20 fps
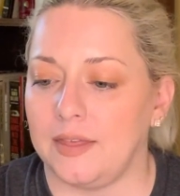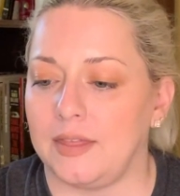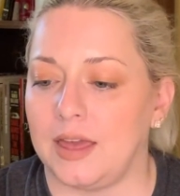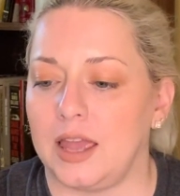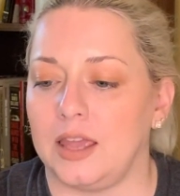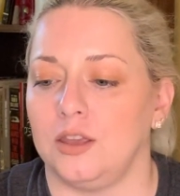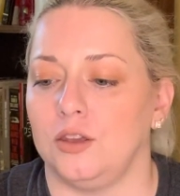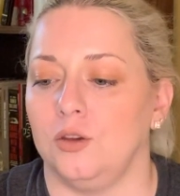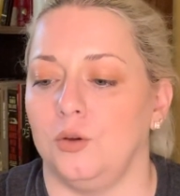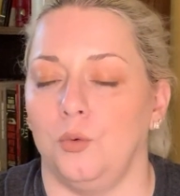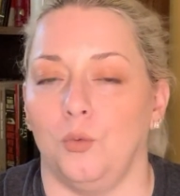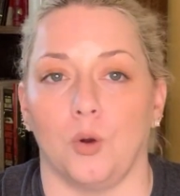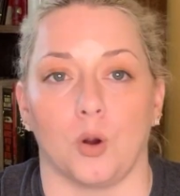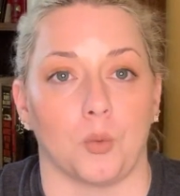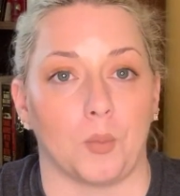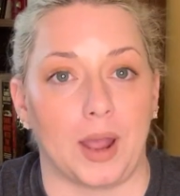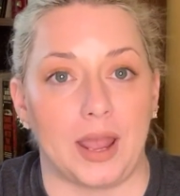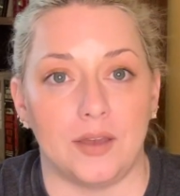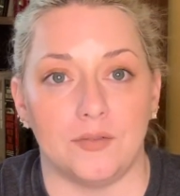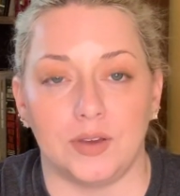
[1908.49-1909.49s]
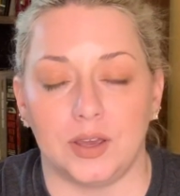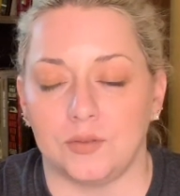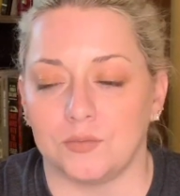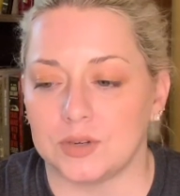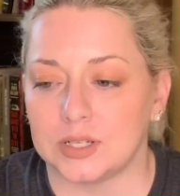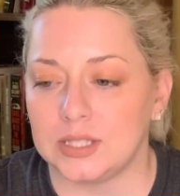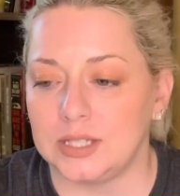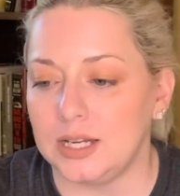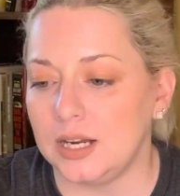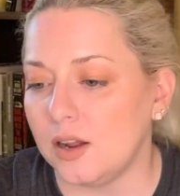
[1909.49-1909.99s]
that you are waiving
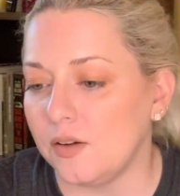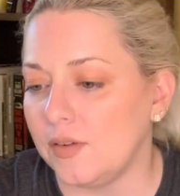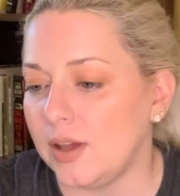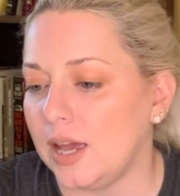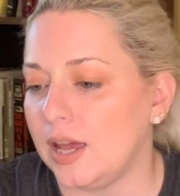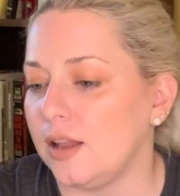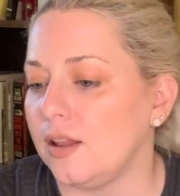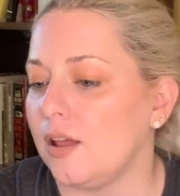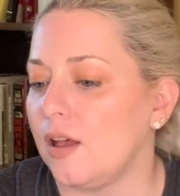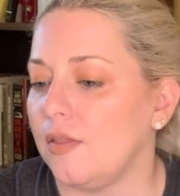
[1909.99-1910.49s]
receipt of it,